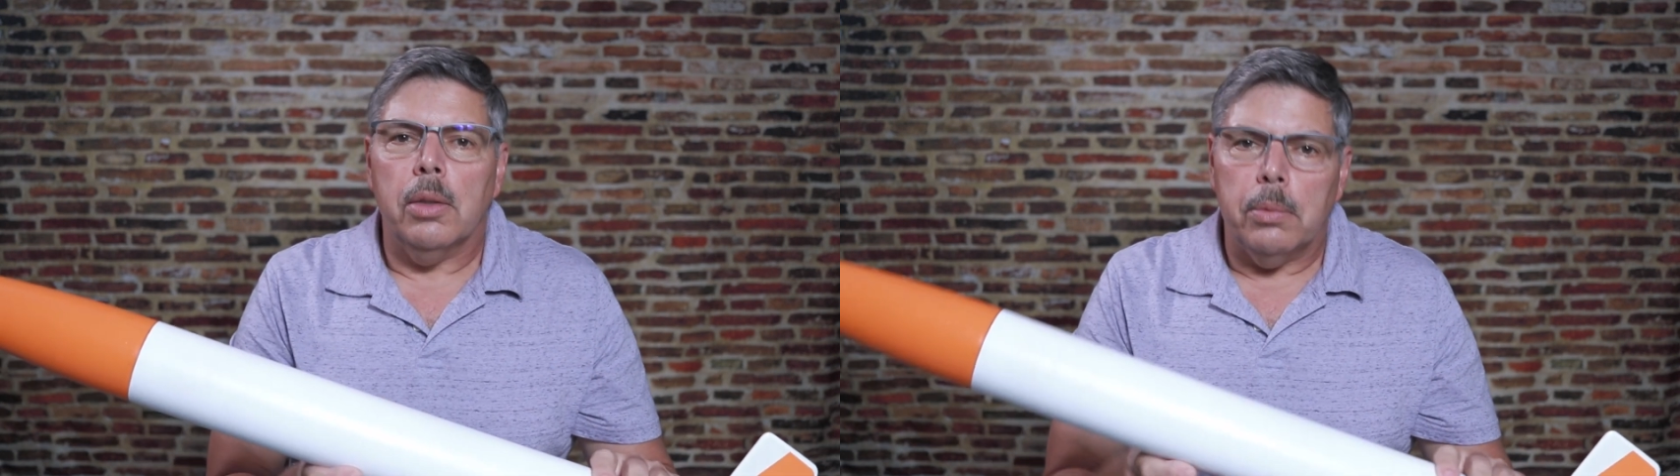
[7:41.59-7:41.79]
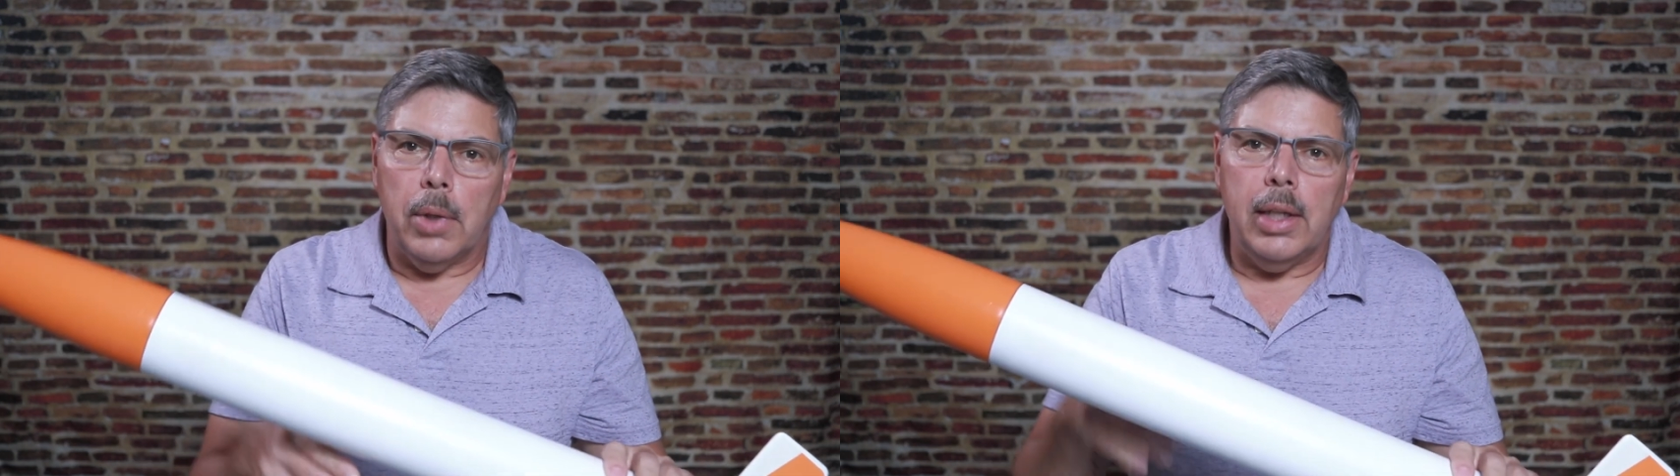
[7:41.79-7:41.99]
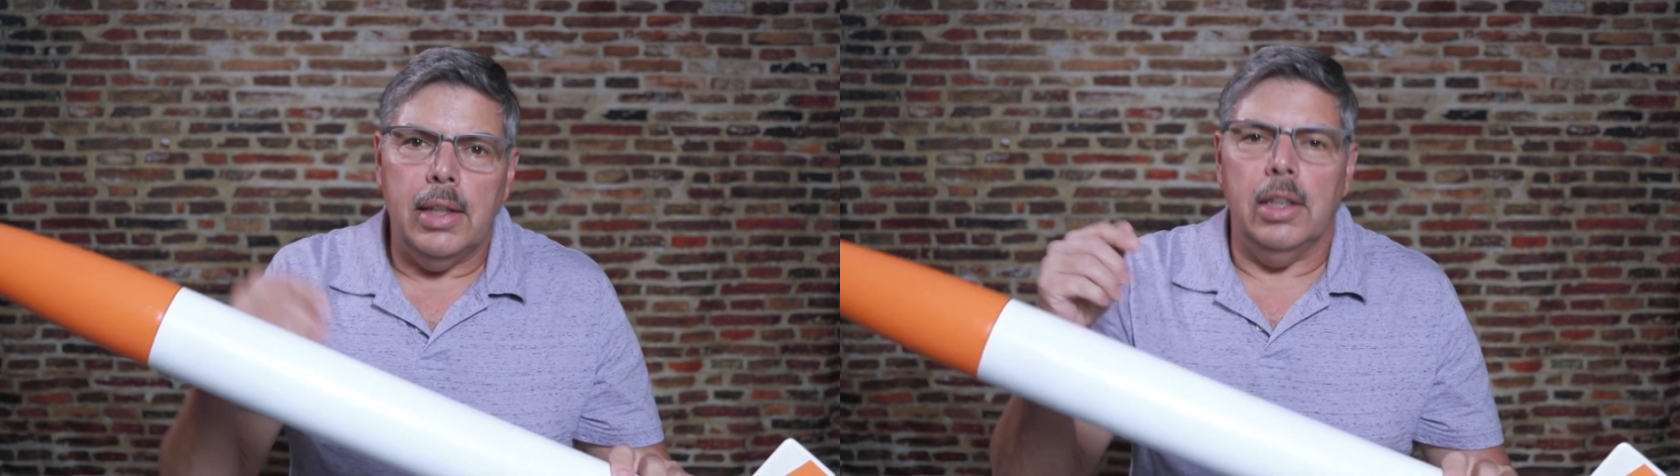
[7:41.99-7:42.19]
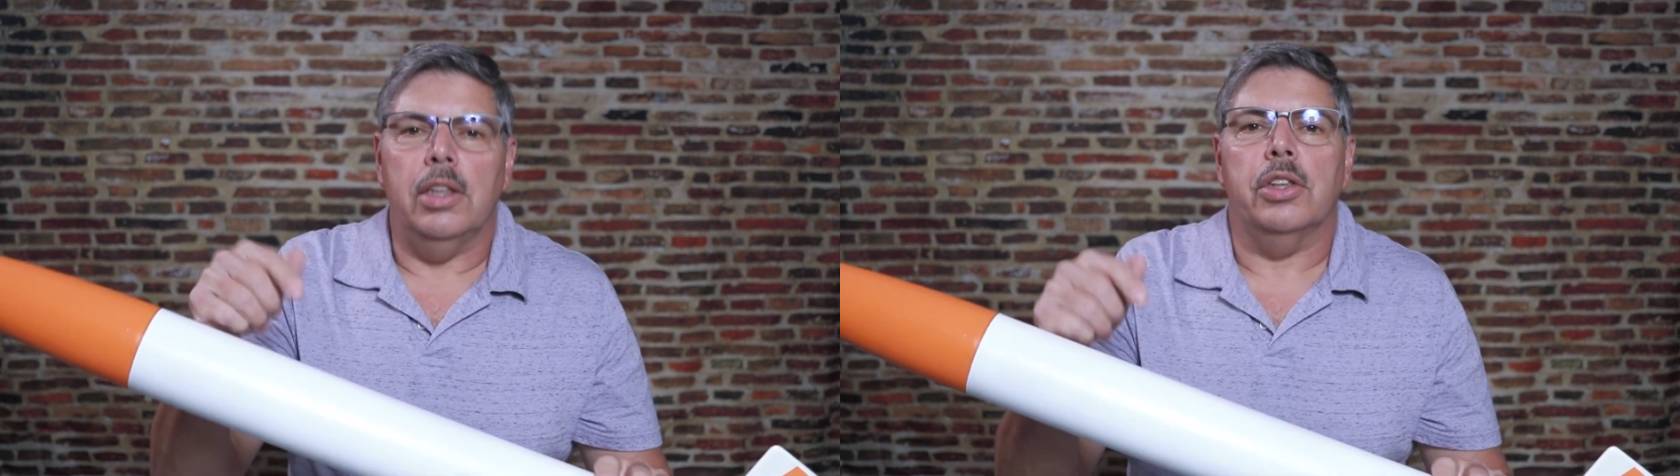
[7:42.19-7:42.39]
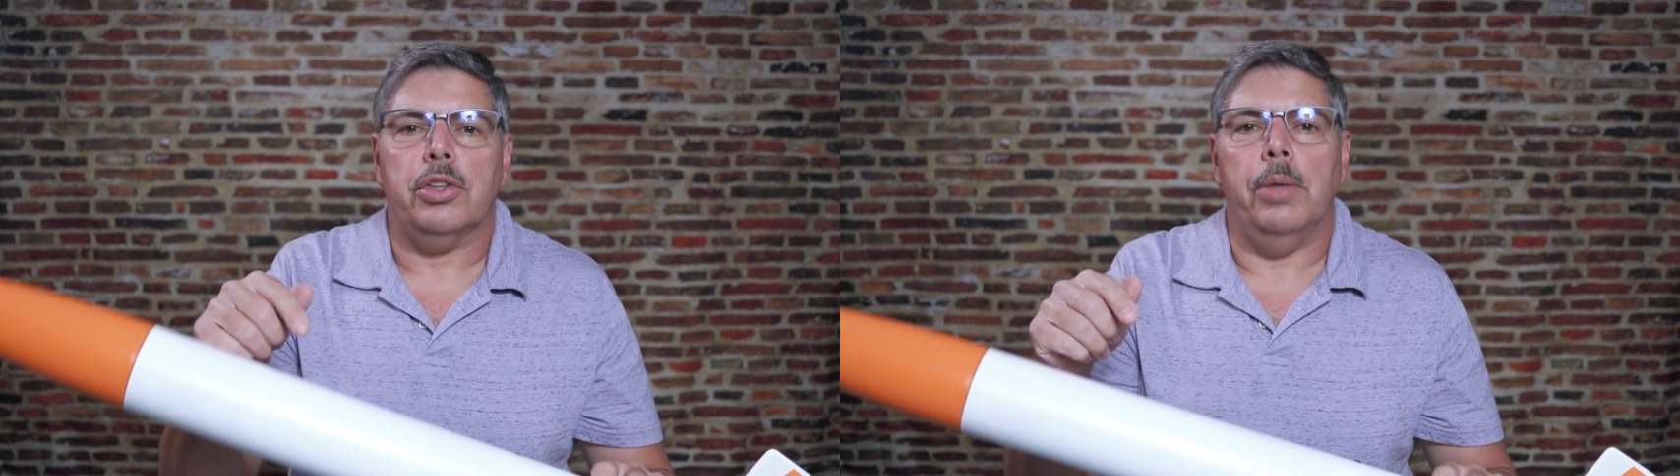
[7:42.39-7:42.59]
write in the
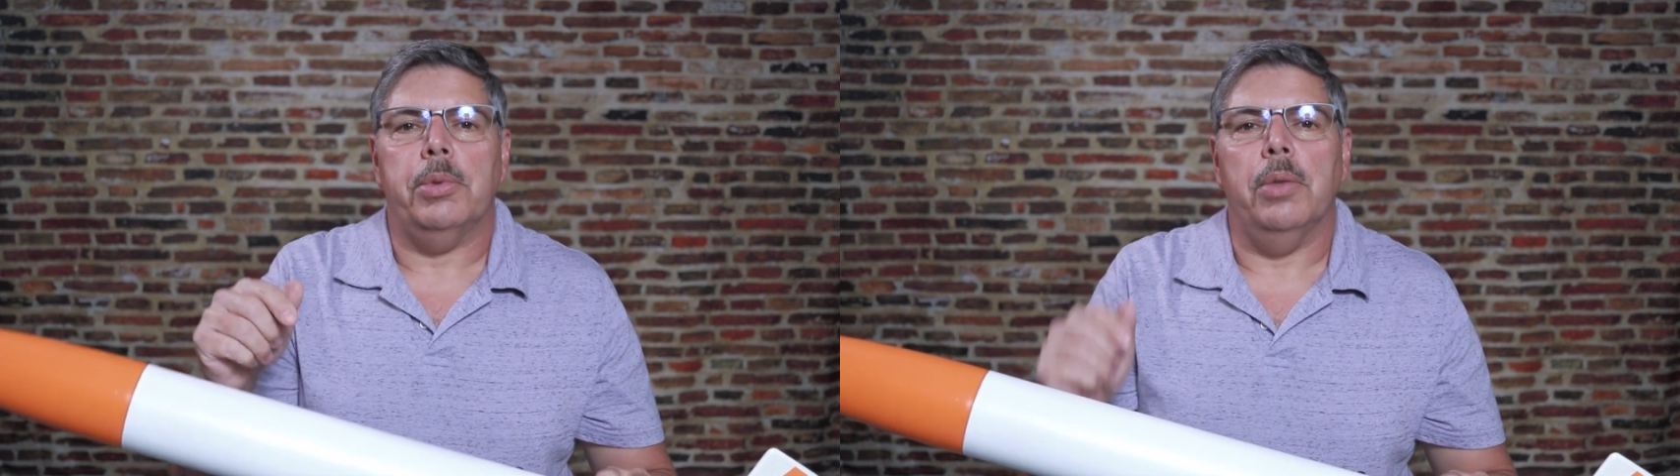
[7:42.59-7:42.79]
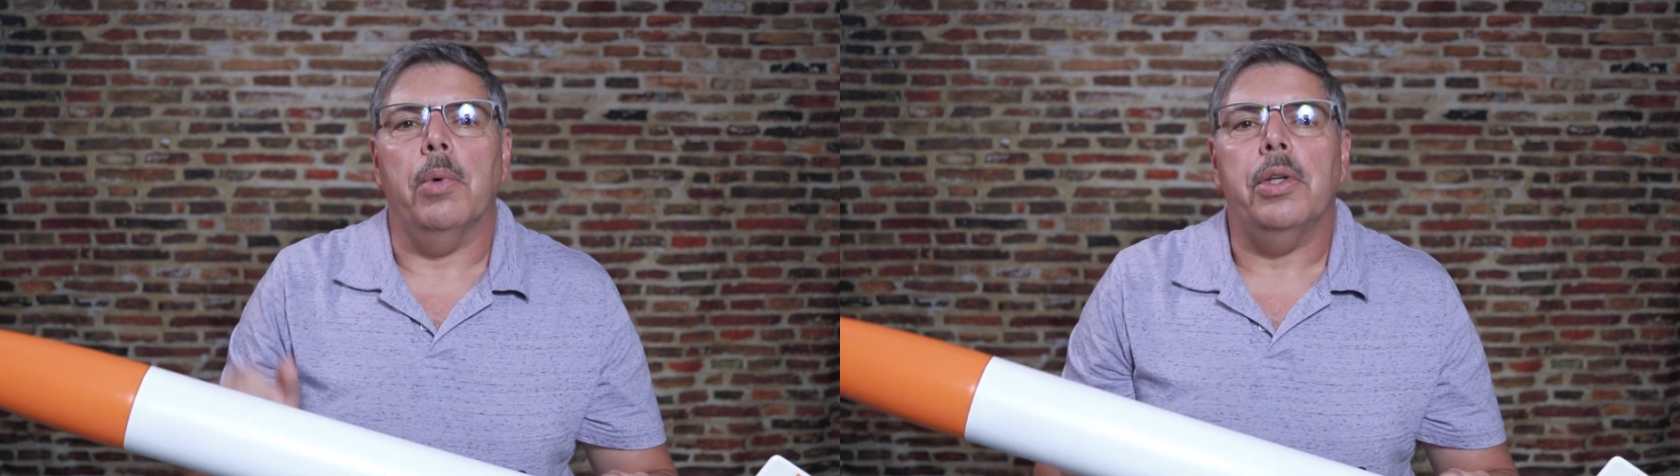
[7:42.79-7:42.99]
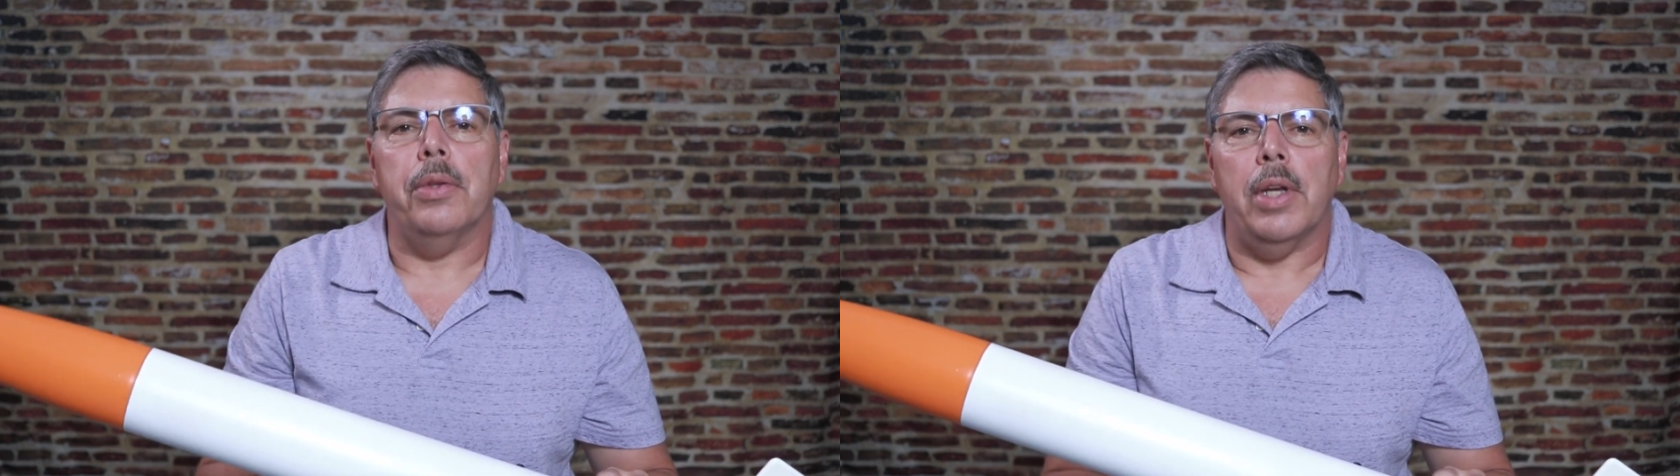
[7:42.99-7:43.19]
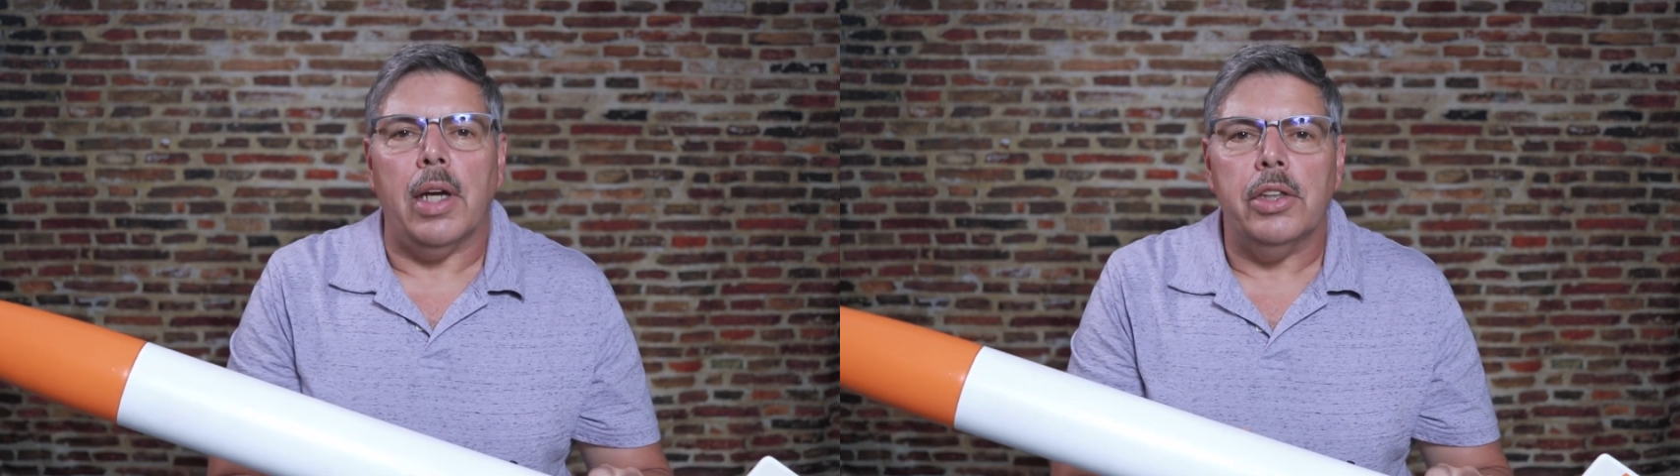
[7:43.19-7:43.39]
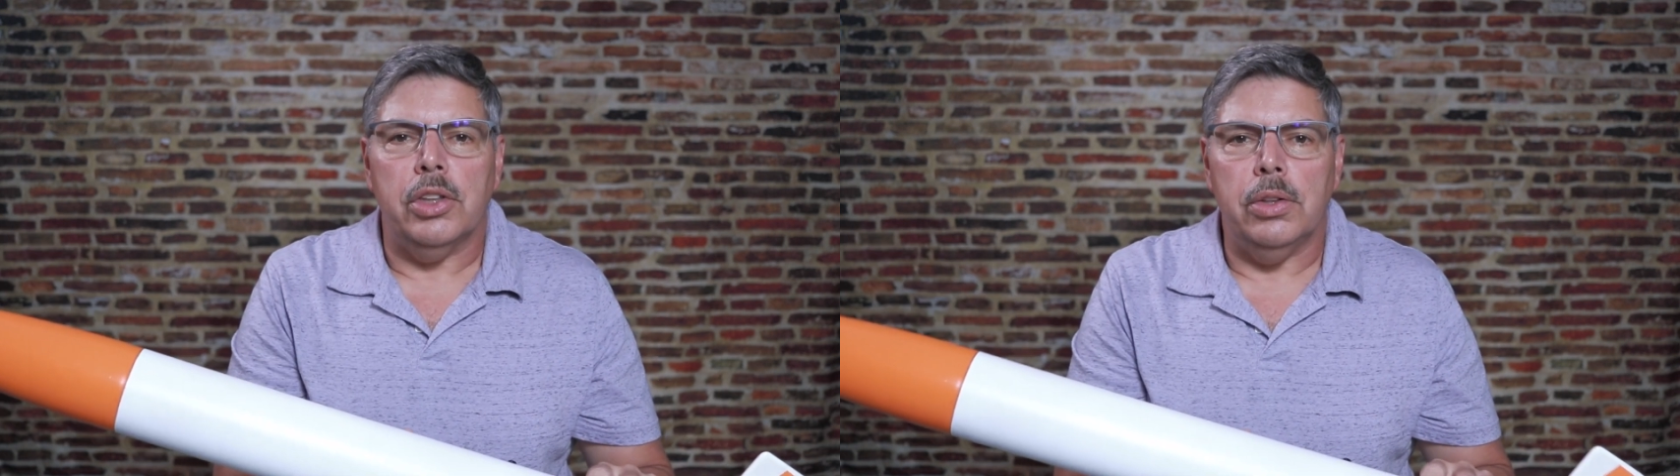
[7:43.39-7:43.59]
description what you think
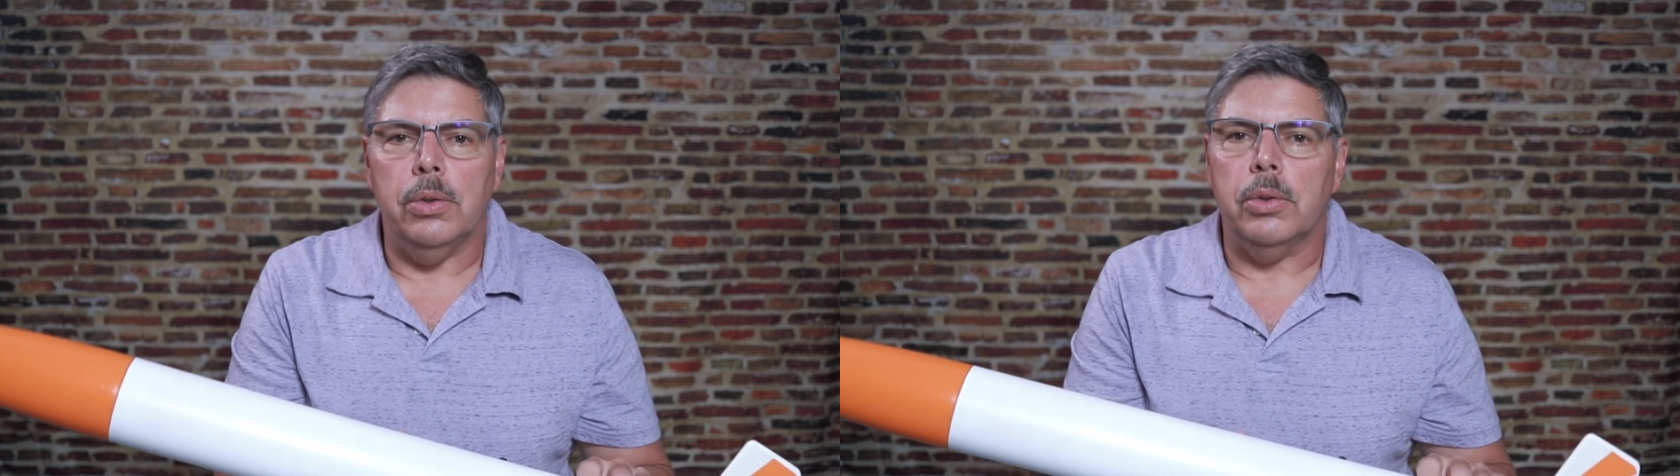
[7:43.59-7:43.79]
I should do.